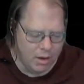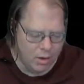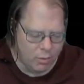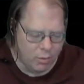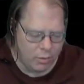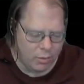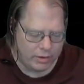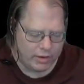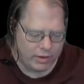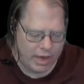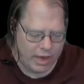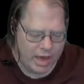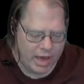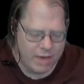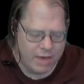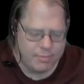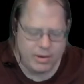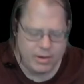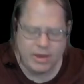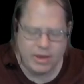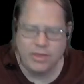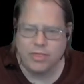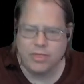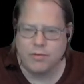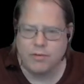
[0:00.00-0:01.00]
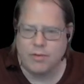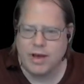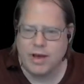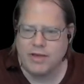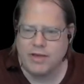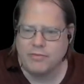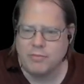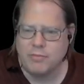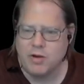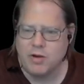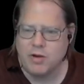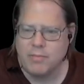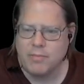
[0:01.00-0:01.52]
What came in the
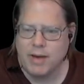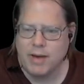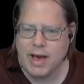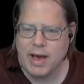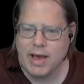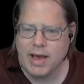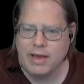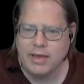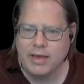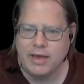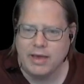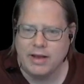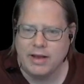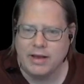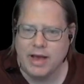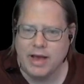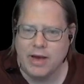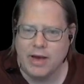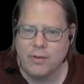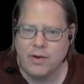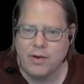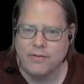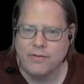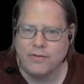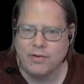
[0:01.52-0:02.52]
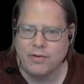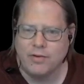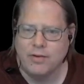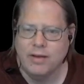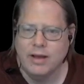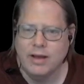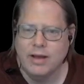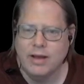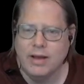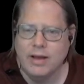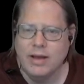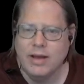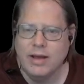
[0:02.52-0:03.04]
Raspberry Pi kit, however,
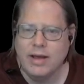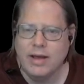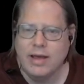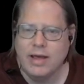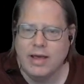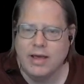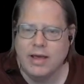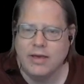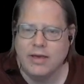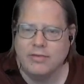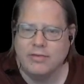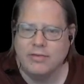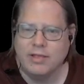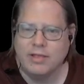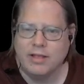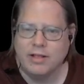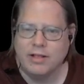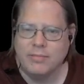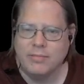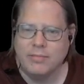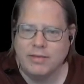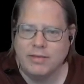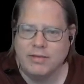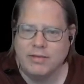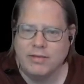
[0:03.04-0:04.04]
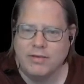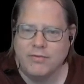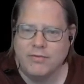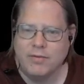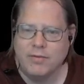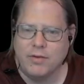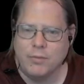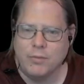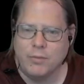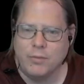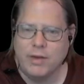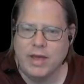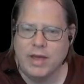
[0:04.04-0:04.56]
is a little bit different.
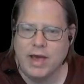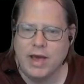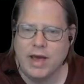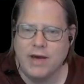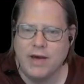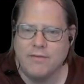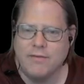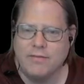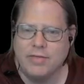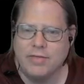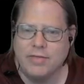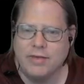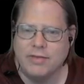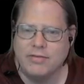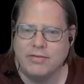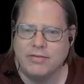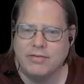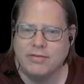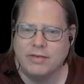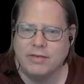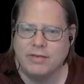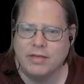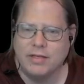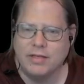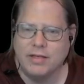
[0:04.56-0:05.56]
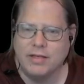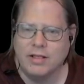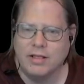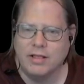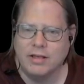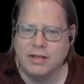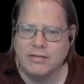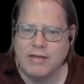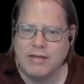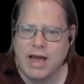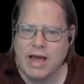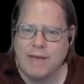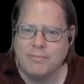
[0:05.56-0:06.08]
We have this little
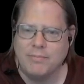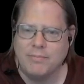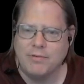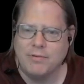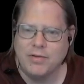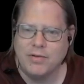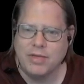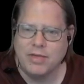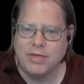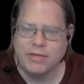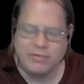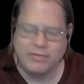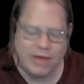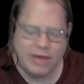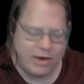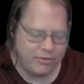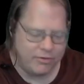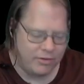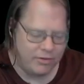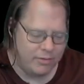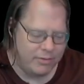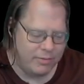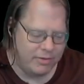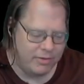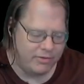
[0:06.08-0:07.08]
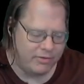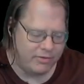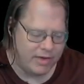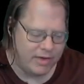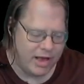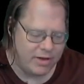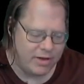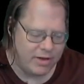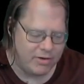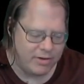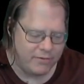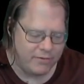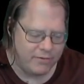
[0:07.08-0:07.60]
adapter that's actually been
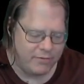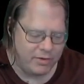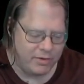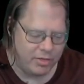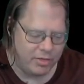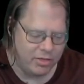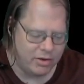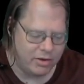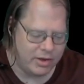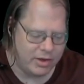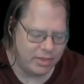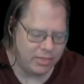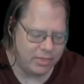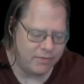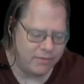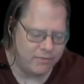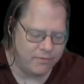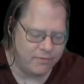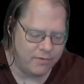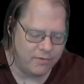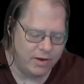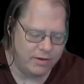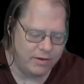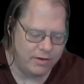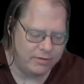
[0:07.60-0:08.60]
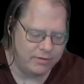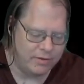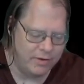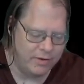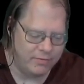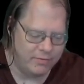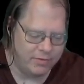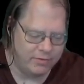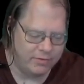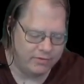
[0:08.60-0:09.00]
soldered. If you look at the front of the